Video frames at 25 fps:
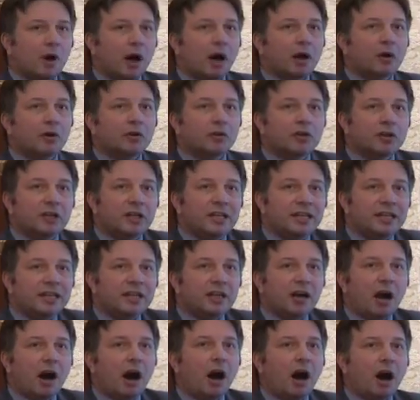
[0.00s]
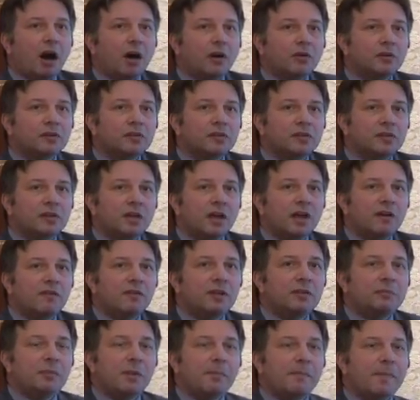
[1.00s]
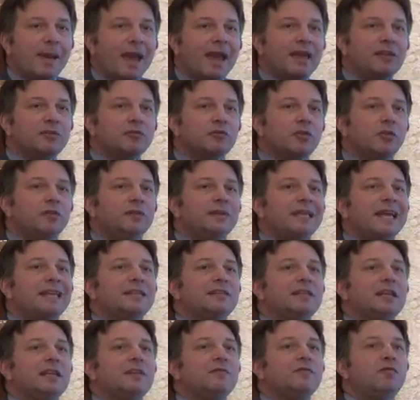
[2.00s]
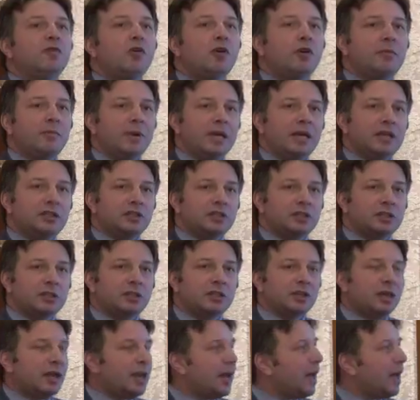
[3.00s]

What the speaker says: our clearing house will be based on that information.